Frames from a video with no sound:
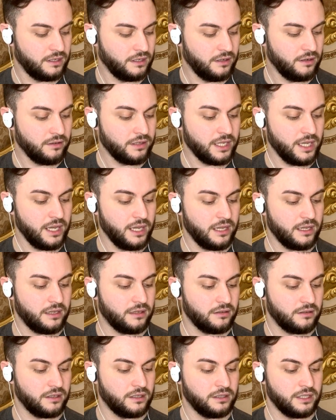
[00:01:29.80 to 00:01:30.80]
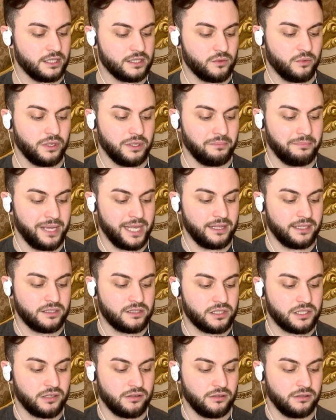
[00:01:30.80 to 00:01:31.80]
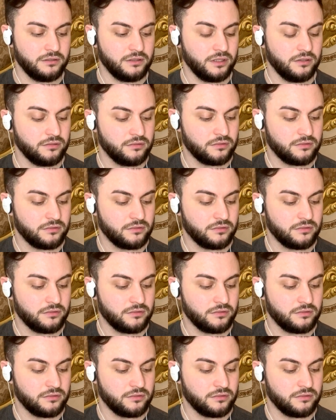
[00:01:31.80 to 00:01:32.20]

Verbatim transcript: Okay, another one ballad song.